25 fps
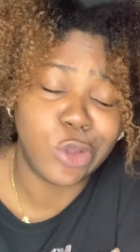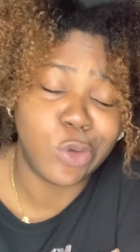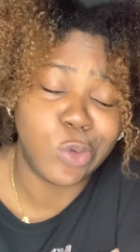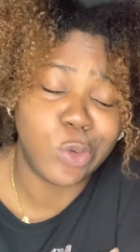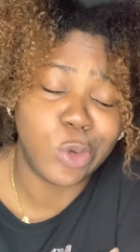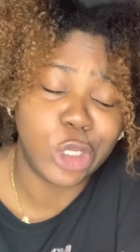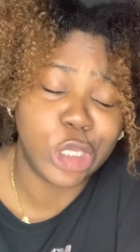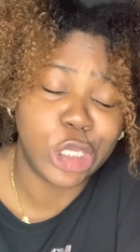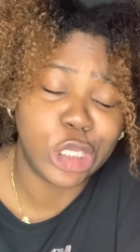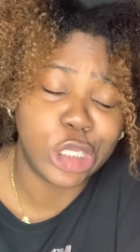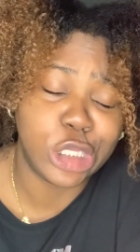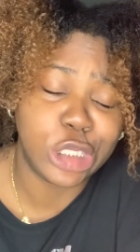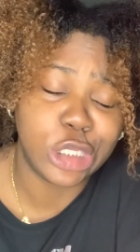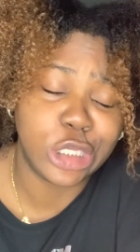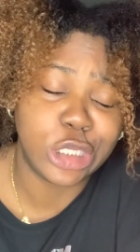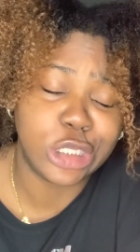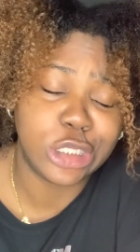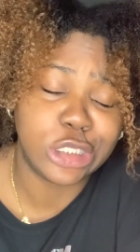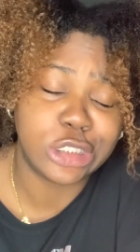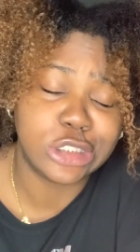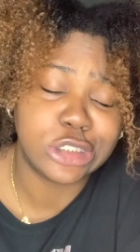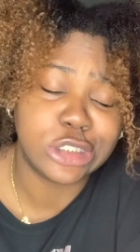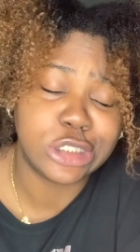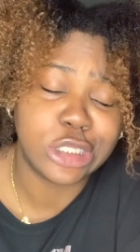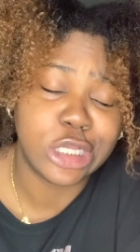
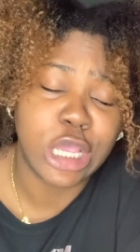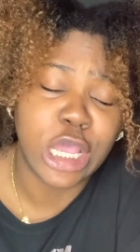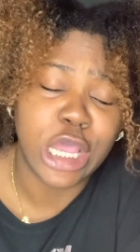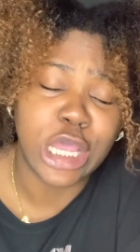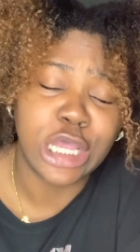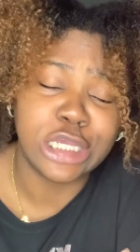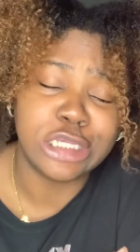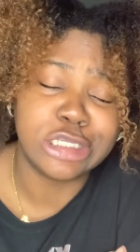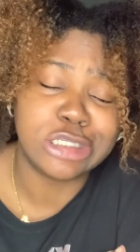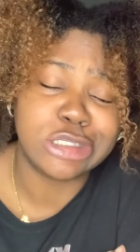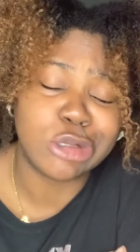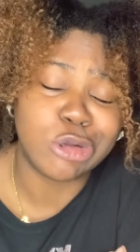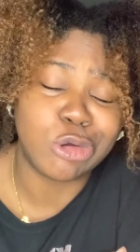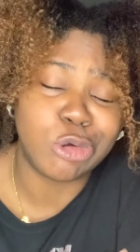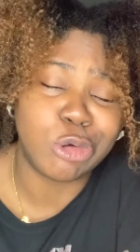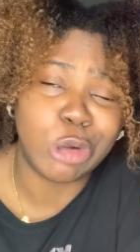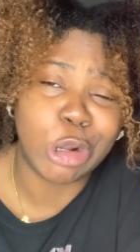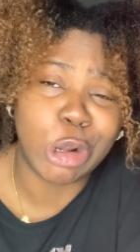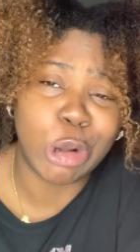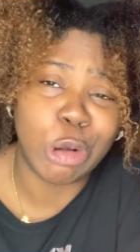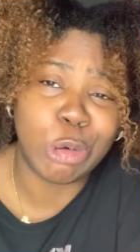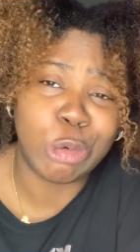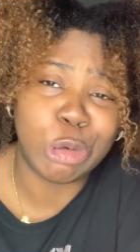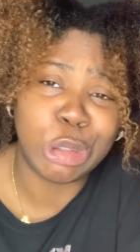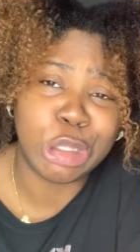Cuz. So
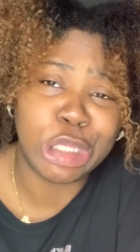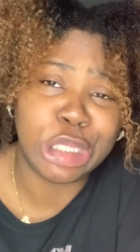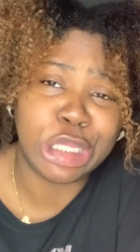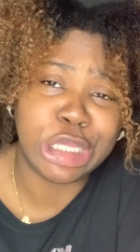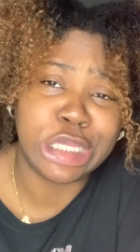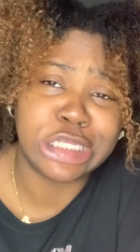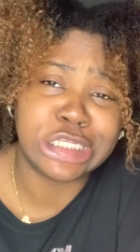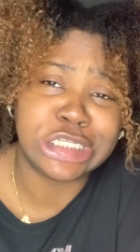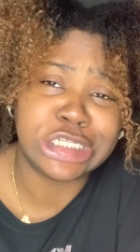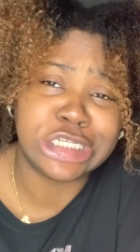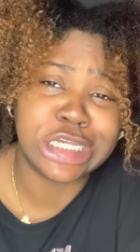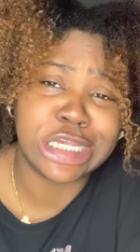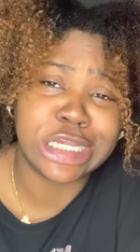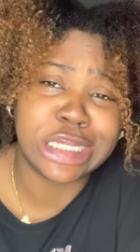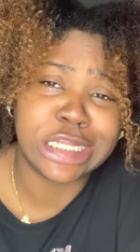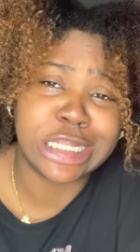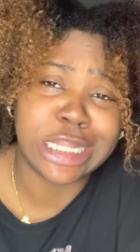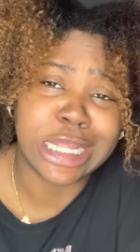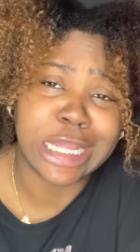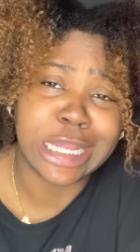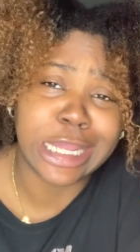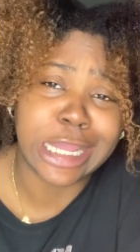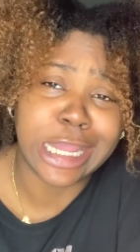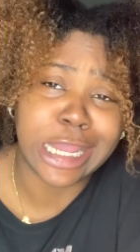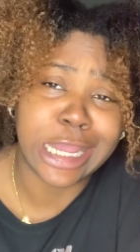go ahead, check
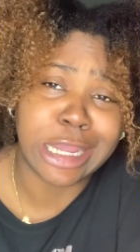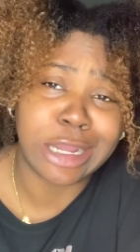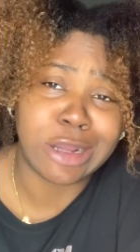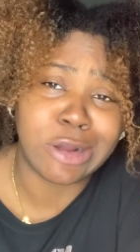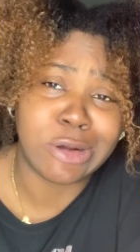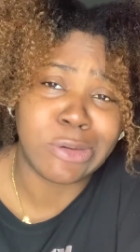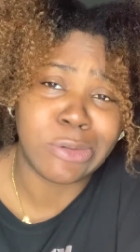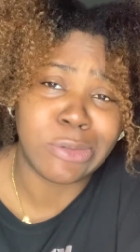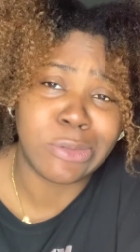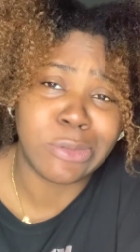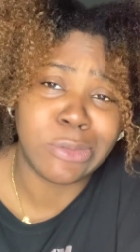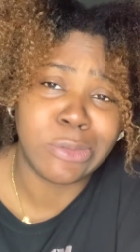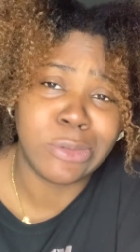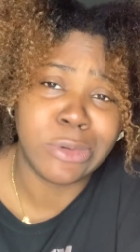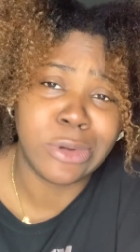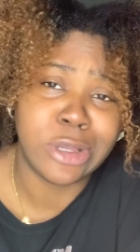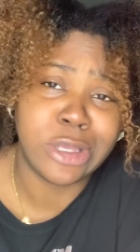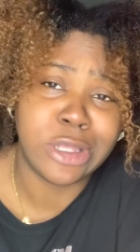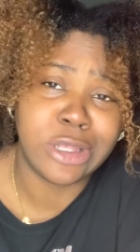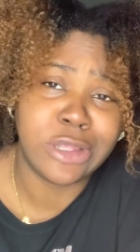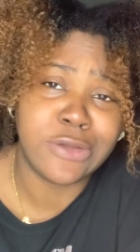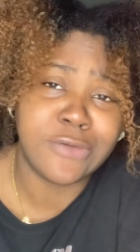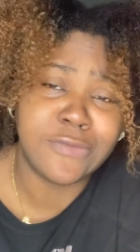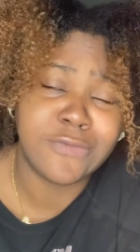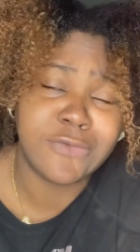that out.
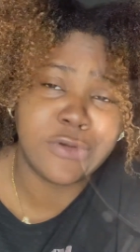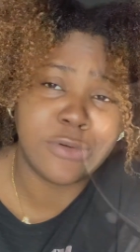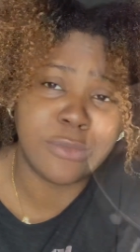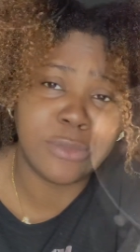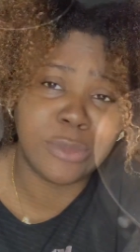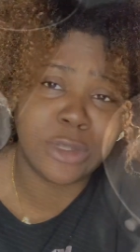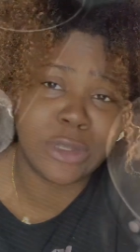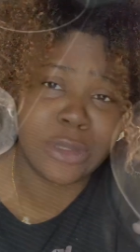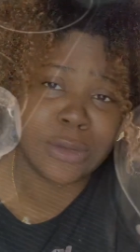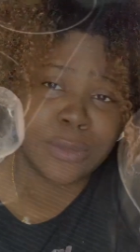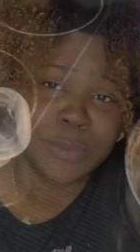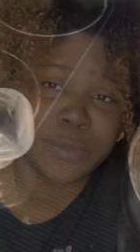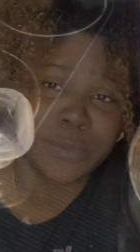You feel me?